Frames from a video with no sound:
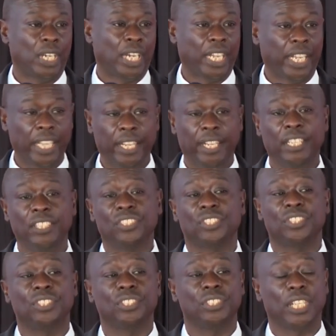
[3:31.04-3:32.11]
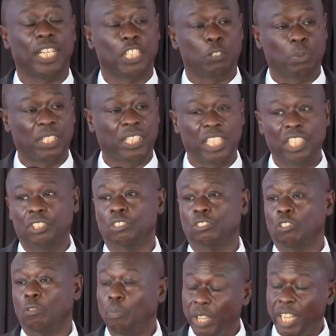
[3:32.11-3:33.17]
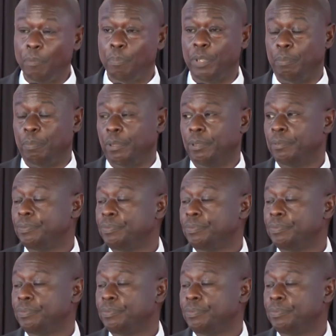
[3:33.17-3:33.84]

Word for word: against the expectations of many people